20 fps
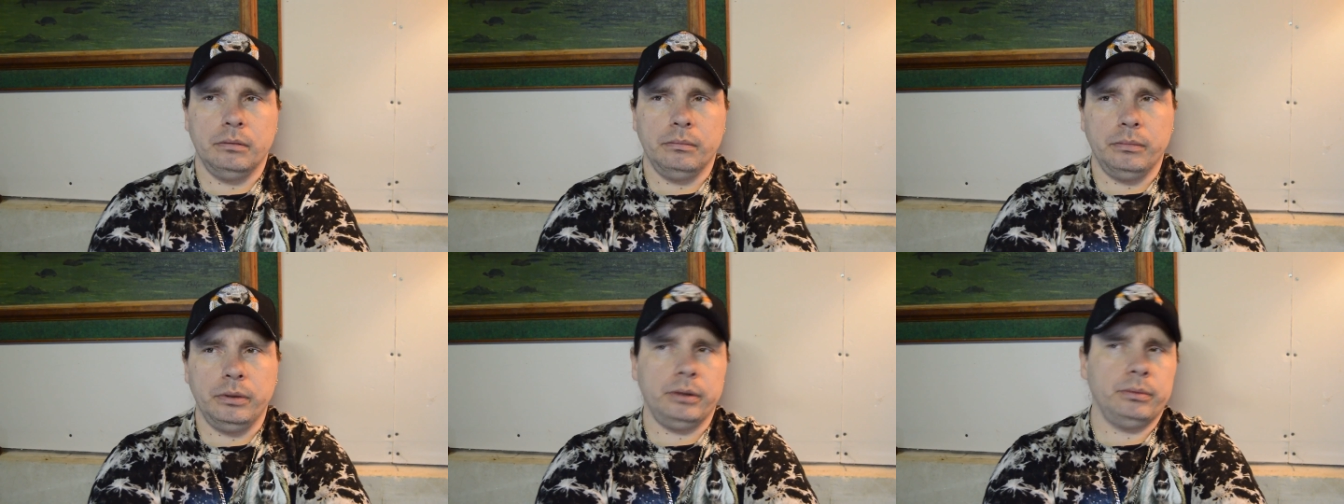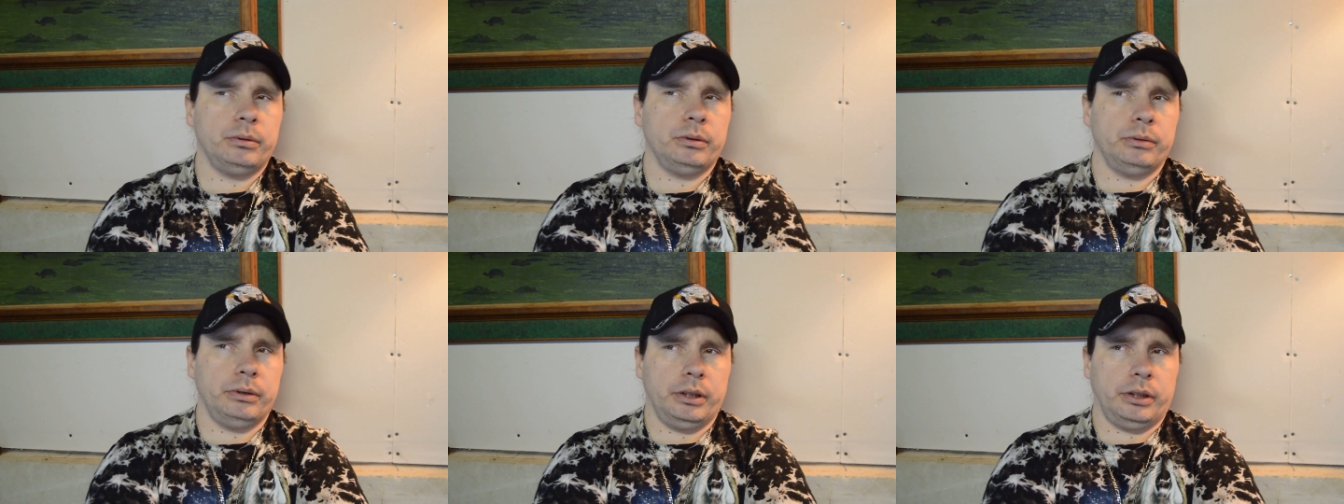Maybe
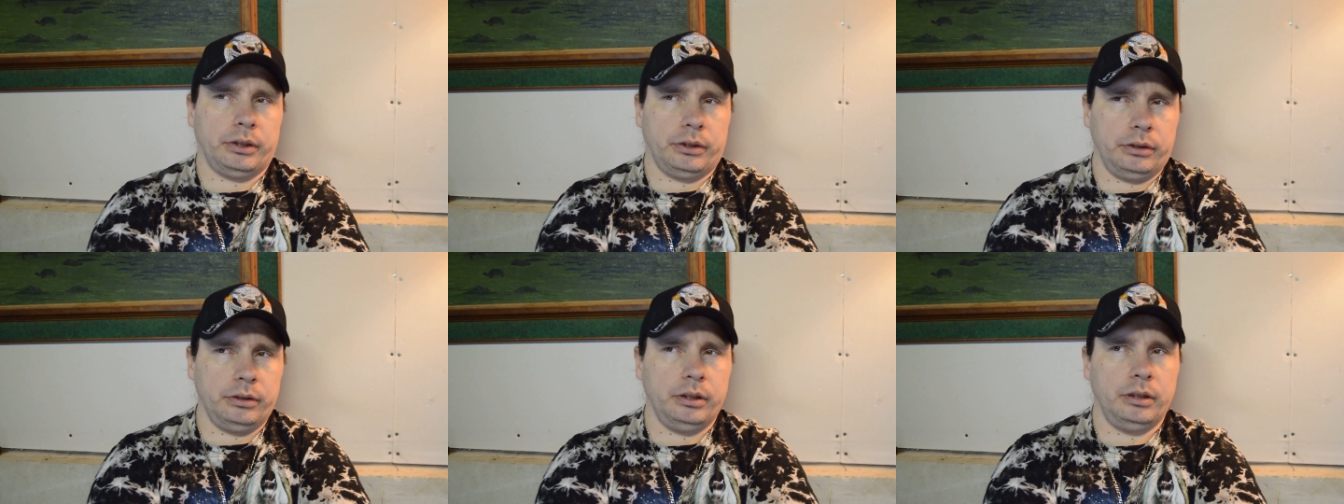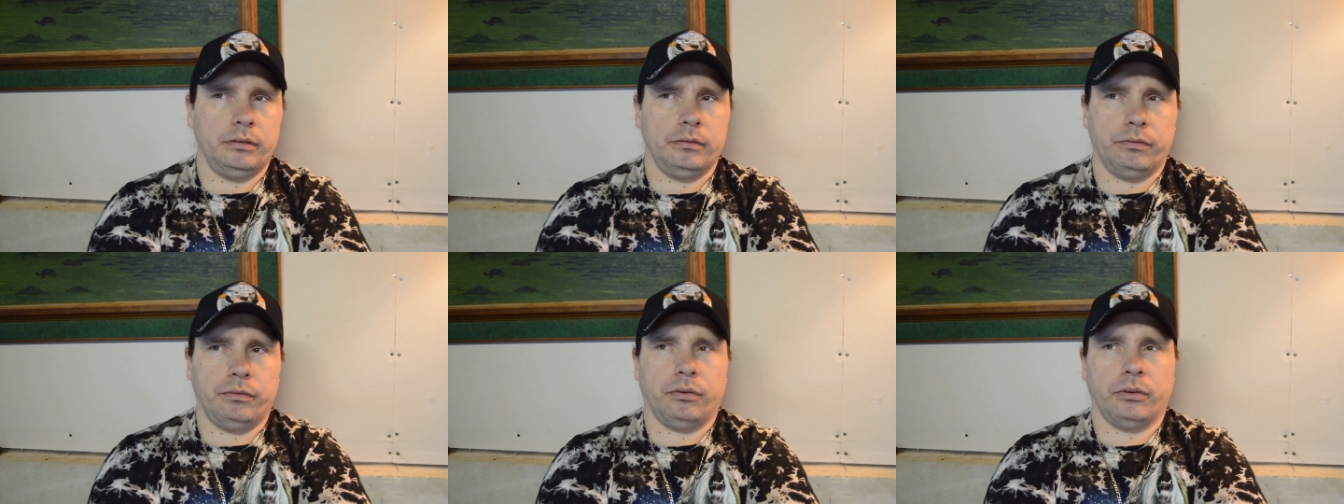between 30
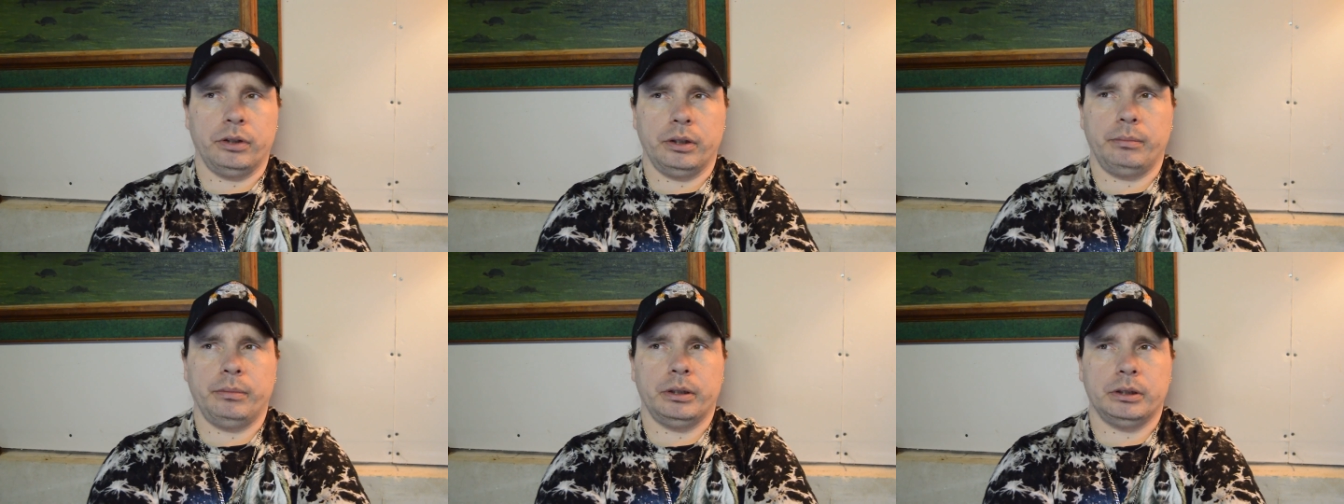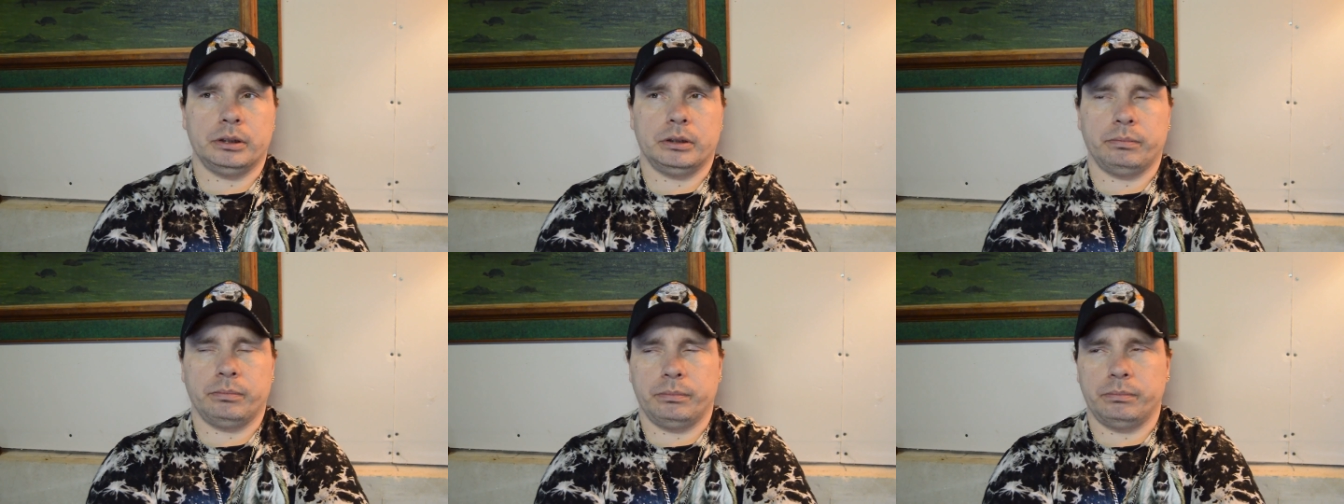and 40
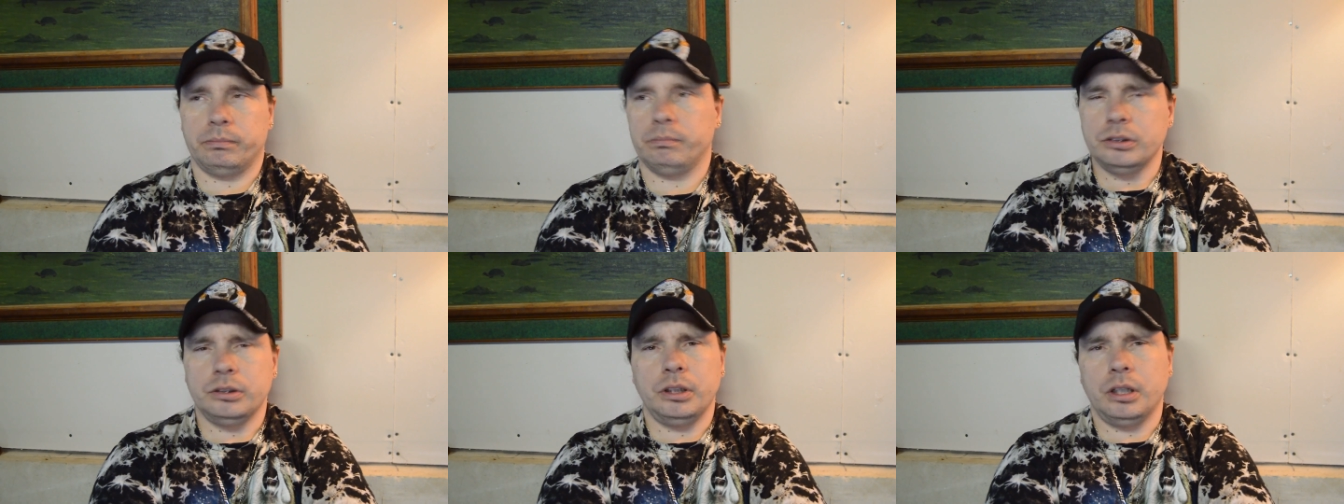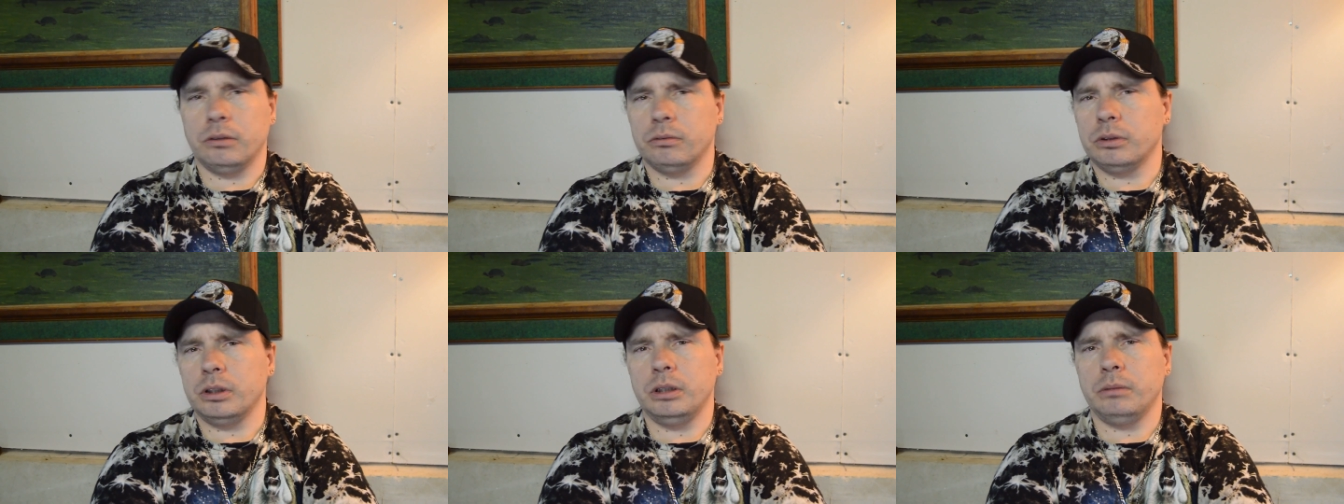minutes.
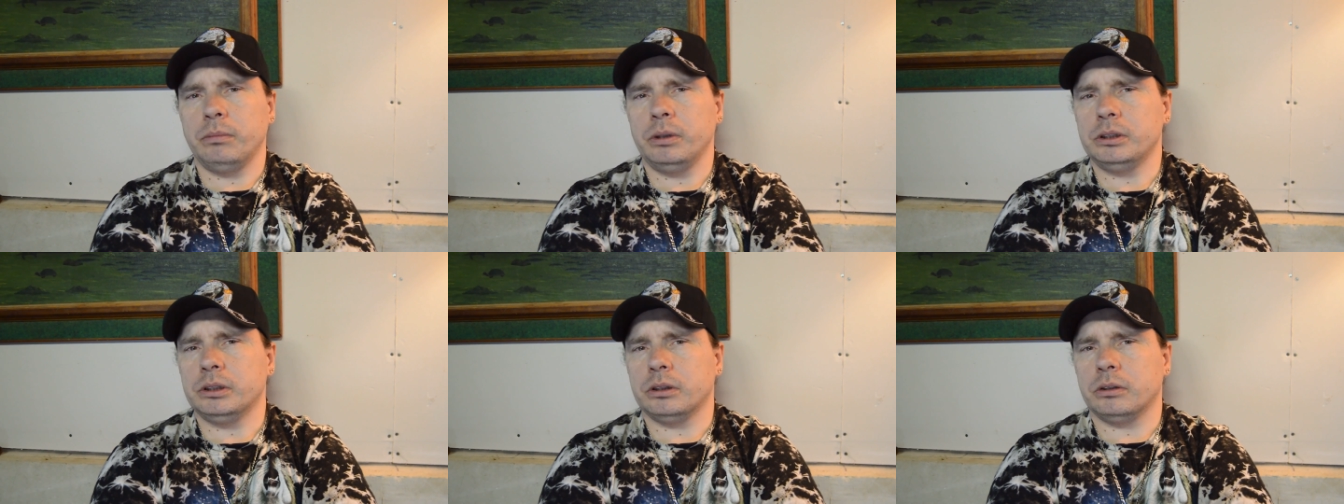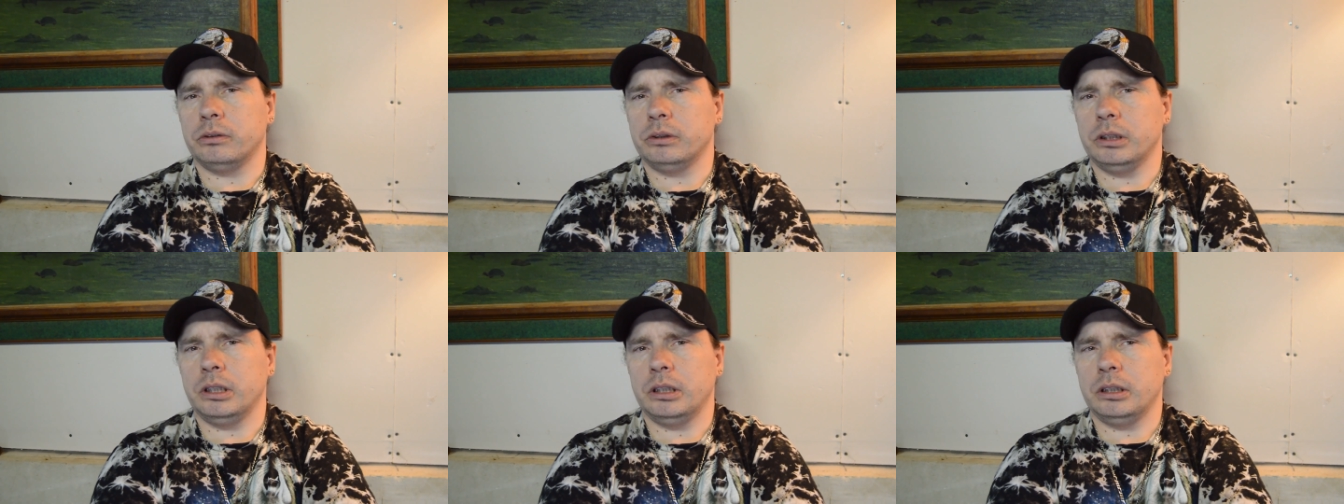Not really much
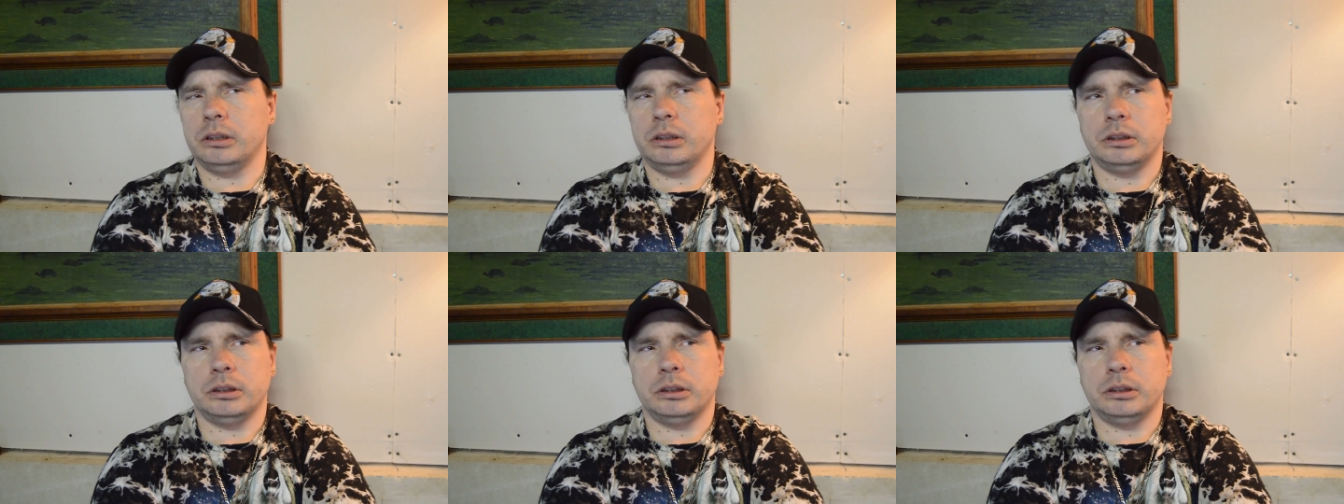going on.